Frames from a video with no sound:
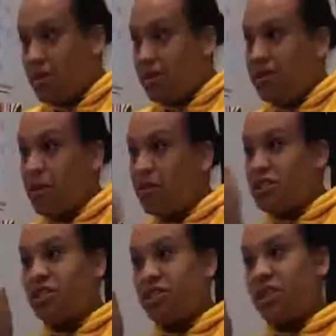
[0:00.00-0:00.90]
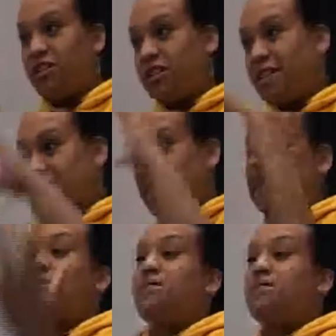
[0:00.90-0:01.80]
So it wasn't just the London dancers, it
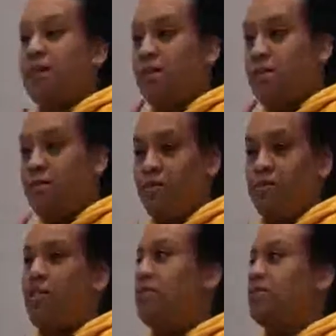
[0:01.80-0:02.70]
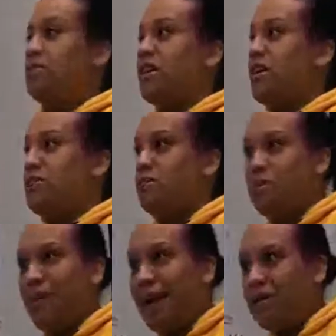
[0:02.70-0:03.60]
was, you know, people from Europe. There's a girl there from
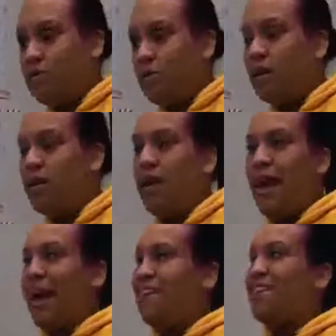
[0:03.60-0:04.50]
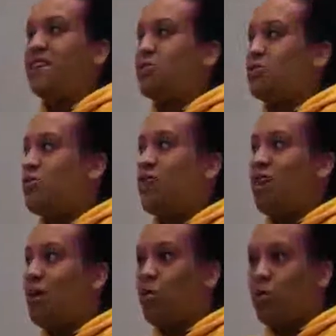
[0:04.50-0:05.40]
Japan as well. And these girls were running
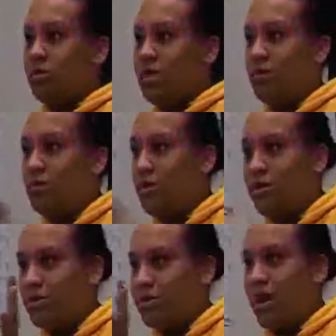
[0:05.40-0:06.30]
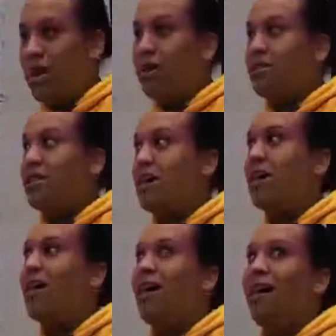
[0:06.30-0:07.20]
up walls, they were doing also, and I was just like,
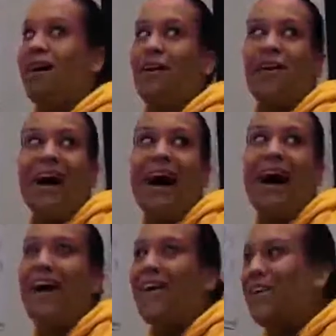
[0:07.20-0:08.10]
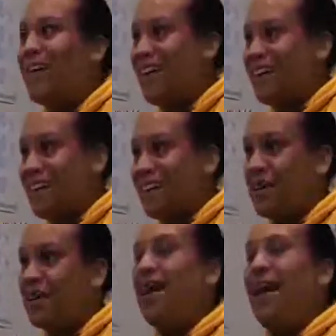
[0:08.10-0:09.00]
oh, wow. You
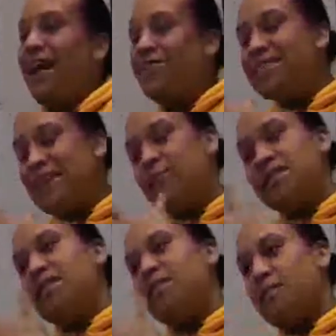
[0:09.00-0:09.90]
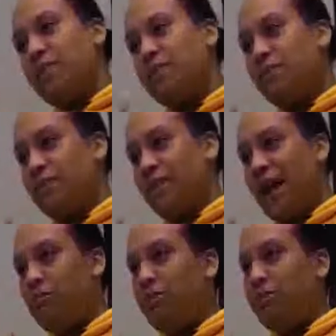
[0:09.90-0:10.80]
know. And this time, instead of it being in front of the
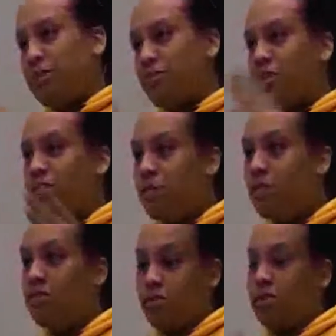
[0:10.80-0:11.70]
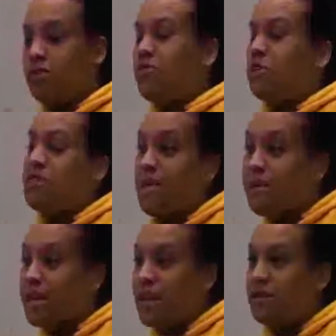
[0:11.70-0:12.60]
camera, it was in front of the board. So it was in front of Jamie
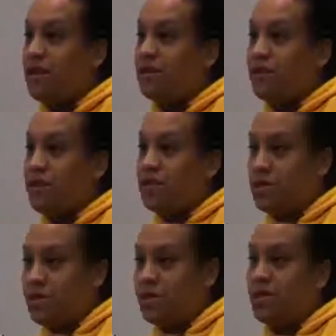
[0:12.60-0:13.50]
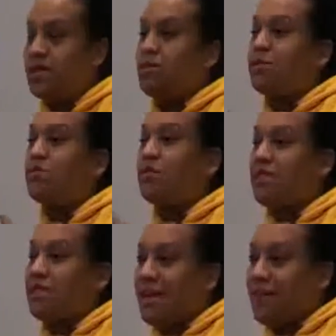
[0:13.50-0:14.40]
King himself and his 2 assistants. It was in front of
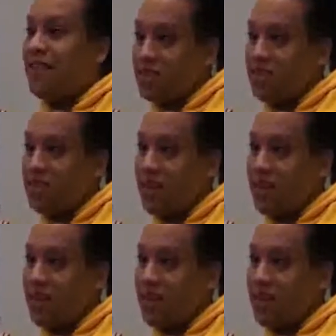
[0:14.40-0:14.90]
the director of